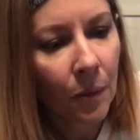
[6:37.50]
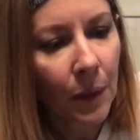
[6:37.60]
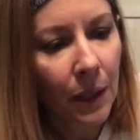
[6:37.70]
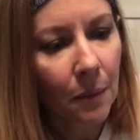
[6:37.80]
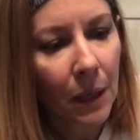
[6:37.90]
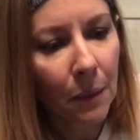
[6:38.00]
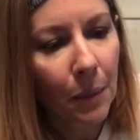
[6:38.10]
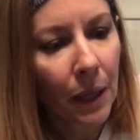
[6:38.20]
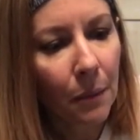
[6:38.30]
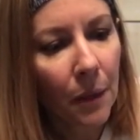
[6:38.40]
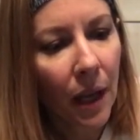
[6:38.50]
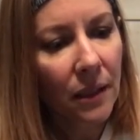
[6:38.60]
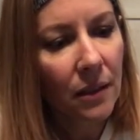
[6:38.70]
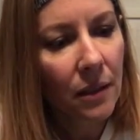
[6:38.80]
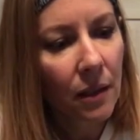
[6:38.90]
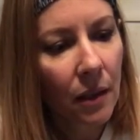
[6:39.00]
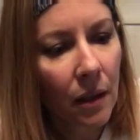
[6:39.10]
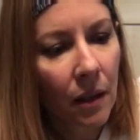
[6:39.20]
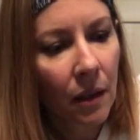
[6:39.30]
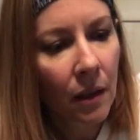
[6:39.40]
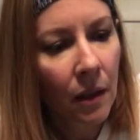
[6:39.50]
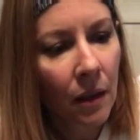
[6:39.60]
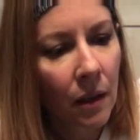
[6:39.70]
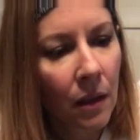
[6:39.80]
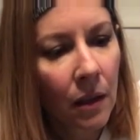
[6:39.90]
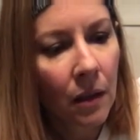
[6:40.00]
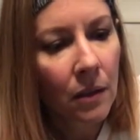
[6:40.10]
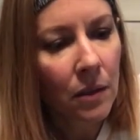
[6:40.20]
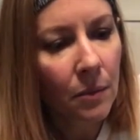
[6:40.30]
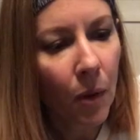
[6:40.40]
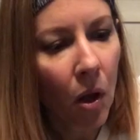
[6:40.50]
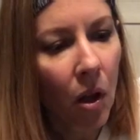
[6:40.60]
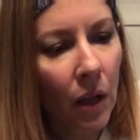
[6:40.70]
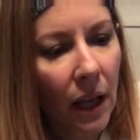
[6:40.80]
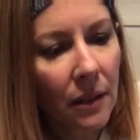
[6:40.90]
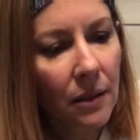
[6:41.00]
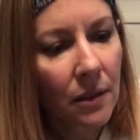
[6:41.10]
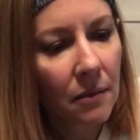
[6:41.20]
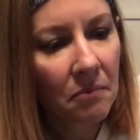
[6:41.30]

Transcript: We can make big cuts, small cuts.